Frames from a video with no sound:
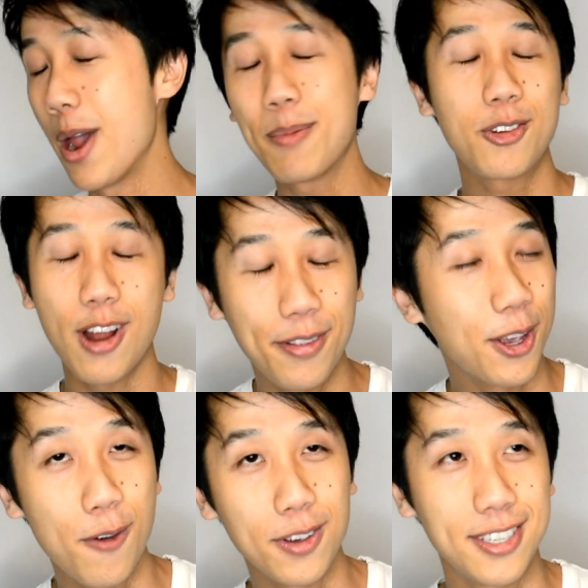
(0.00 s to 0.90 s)
maybe
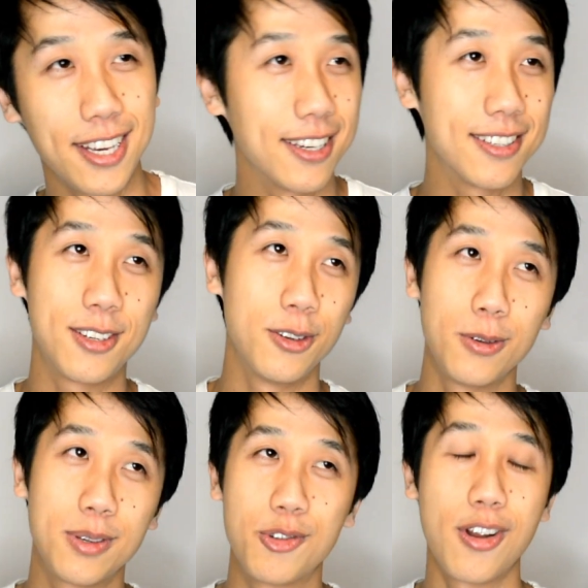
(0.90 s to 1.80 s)
traveling overseas to
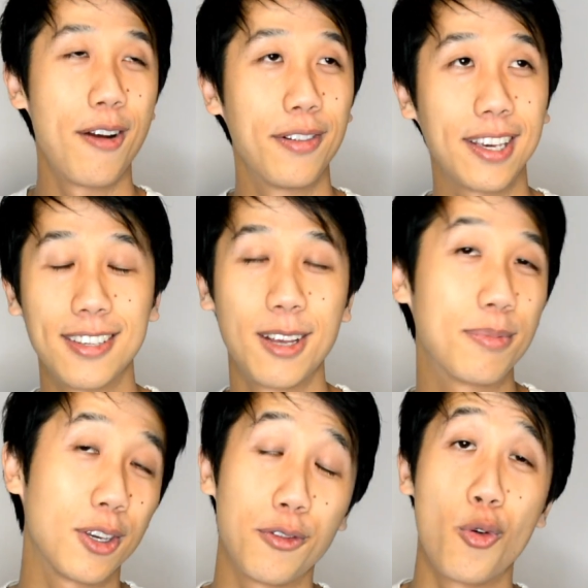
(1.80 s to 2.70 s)
do some traveling is
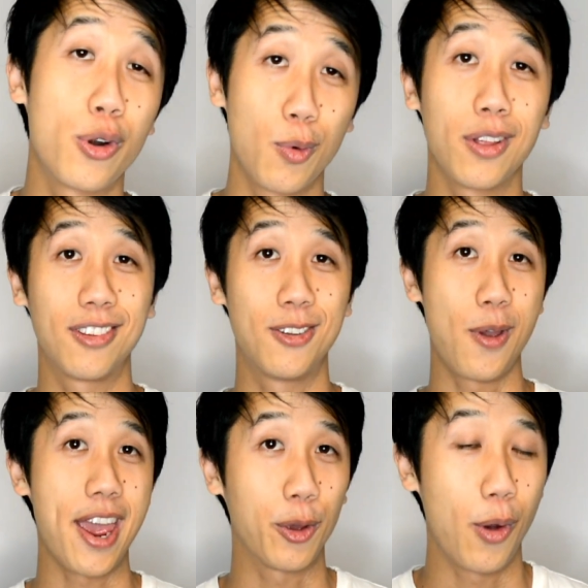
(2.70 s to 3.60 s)
something you've already wanted to
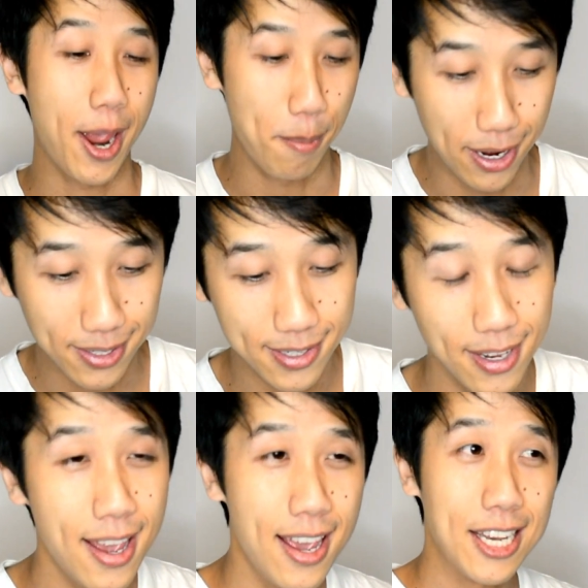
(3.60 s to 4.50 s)
do anyway, but
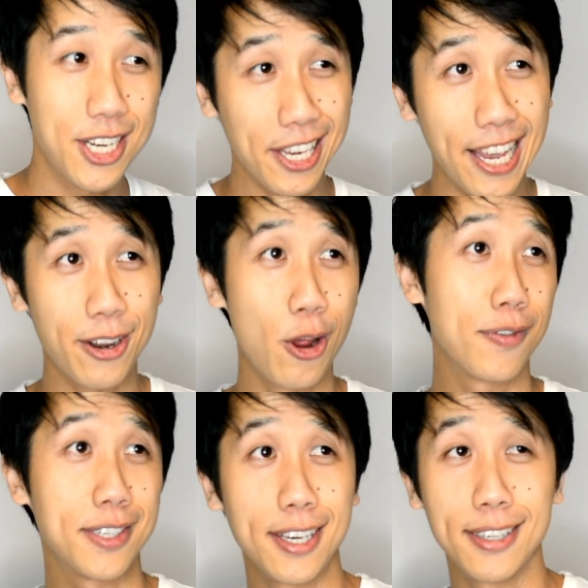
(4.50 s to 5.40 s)
checking out an
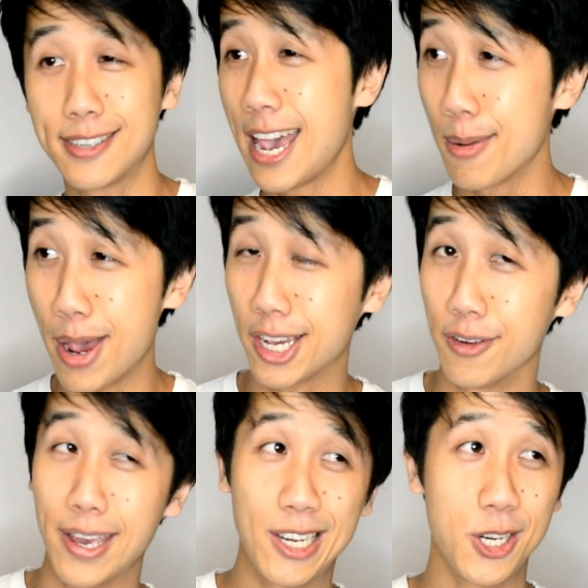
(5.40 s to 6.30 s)
overseas anime
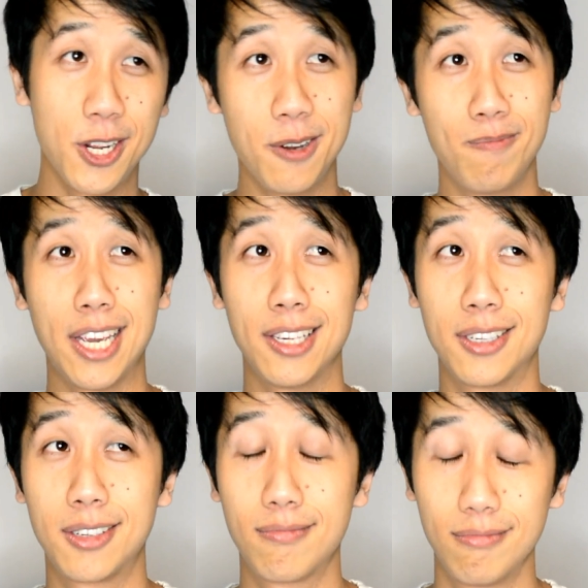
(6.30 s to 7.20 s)
convention
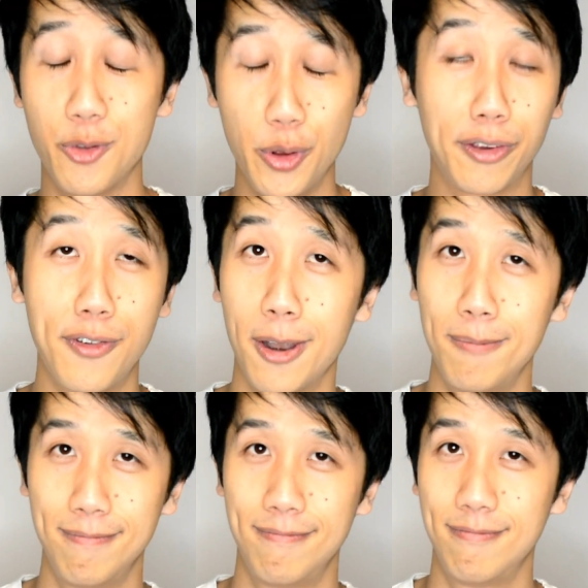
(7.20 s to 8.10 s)
is really fun.
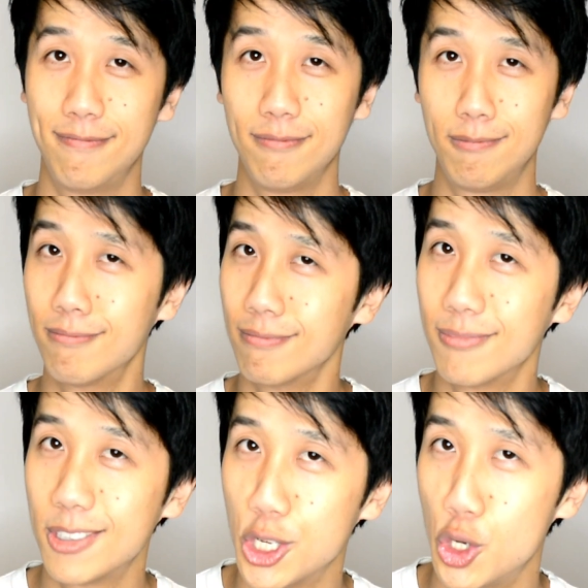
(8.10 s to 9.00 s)

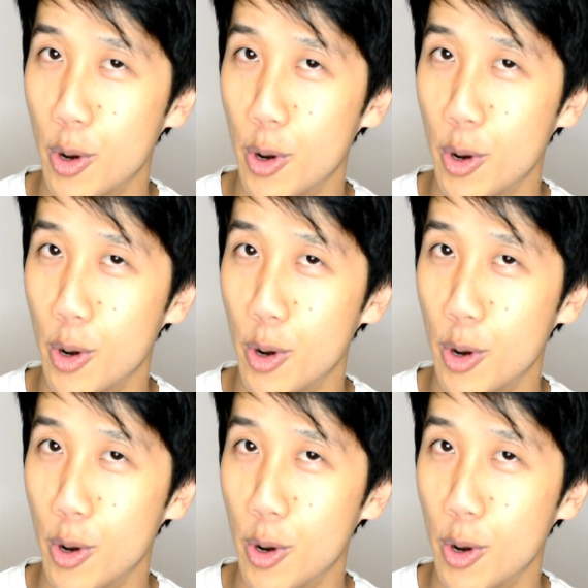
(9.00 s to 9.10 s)
Just do